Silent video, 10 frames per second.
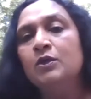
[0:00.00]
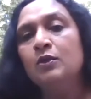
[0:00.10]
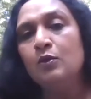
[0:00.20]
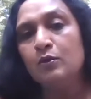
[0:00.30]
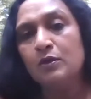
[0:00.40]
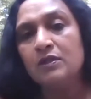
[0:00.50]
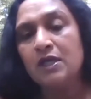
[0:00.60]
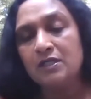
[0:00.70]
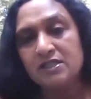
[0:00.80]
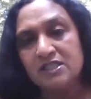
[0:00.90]
oral
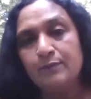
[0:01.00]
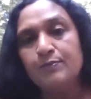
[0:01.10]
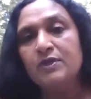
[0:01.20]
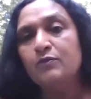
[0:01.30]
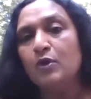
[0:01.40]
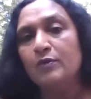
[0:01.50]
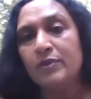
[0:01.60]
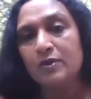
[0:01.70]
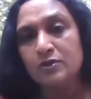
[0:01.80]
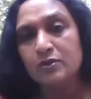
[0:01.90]
contraceptive or
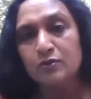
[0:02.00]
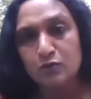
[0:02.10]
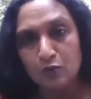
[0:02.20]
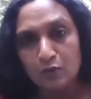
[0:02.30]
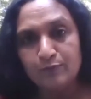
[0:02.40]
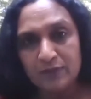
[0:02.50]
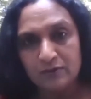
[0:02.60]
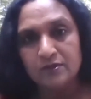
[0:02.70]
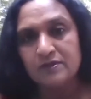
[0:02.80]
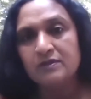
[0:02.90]
birth control
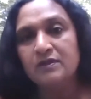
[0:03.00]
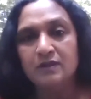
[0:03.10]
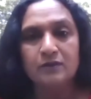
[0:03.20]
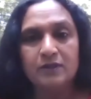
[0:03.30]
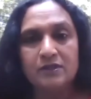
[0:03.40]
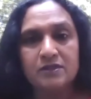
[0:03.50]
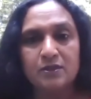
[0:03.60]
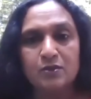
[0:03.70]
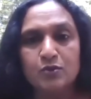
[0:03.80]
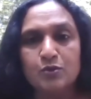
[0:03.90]
pills. You know, that's the
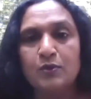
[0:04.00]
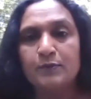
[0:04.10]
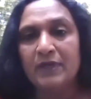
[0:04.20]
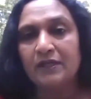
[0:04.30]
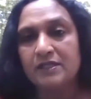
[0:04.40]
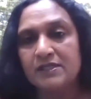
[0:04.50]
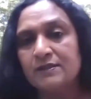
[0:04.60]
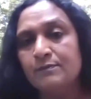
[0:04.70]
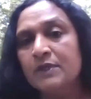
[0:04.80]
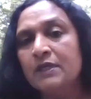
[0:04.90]
usual
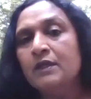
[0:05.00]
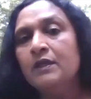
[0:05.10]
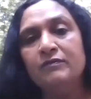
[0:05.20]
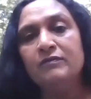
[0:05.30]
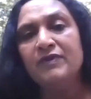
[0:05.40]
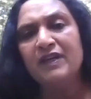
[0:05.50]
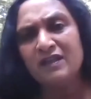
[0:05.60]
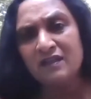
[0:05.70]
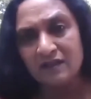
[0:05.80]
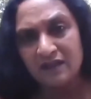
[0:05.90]
mechanism.
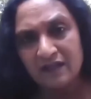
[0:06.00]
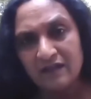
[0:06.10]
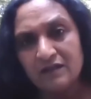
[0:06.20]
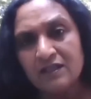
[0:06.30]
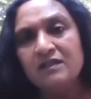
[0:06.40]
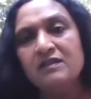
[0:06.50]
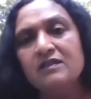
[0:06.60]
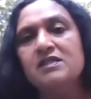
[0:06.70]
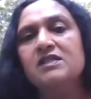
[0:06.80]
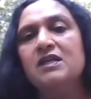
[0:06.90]
Very rarely,
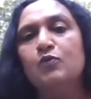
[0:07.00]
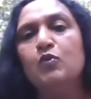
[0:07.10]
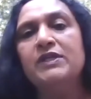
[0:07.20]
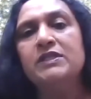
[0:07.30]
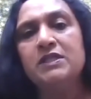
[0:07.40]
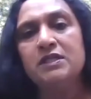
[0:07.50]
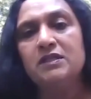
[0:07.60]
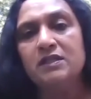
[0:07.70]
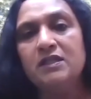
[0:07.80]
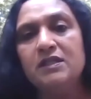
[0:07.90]
someone
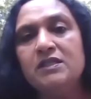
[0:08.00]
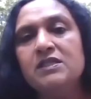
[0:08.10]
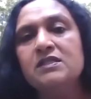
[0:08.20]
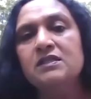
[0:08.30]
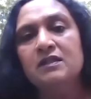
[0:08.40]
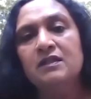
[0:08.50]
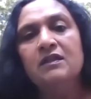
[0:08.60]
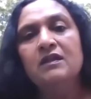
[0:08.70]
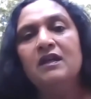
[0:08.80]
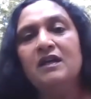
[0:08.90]
needs
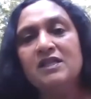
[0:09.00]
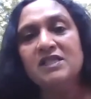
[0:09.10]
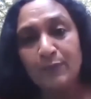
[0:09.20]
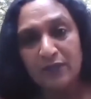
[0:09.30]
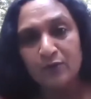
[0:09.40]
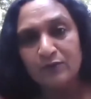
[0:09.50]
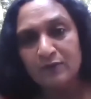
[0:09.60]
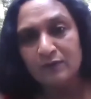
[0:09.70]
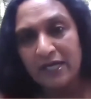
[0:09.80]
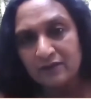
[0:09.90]
uh,
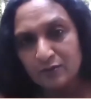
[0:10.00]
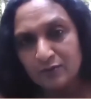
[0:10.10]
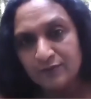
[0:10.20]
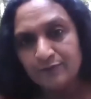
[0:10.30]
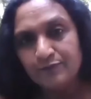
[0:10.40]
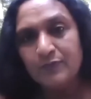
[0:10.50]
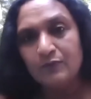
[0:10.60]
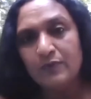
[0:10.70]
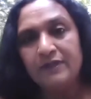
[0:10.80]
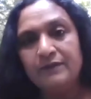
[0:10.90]
spironolactone,
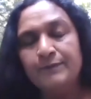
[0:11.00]
right?